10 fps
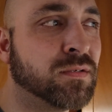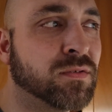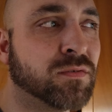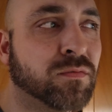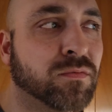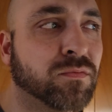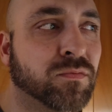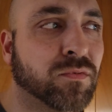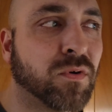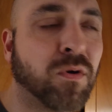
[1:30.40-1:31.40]
So
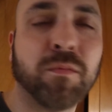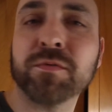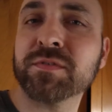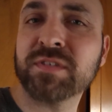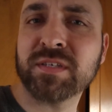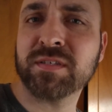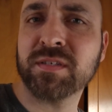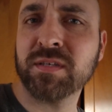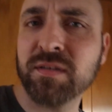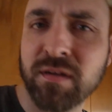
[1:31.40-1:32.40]
almost
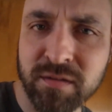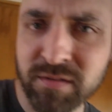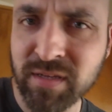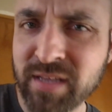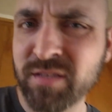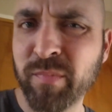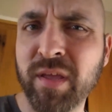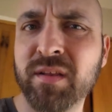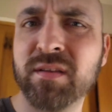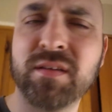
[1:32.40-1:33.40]
$16 I
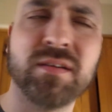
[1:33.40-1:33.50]
spent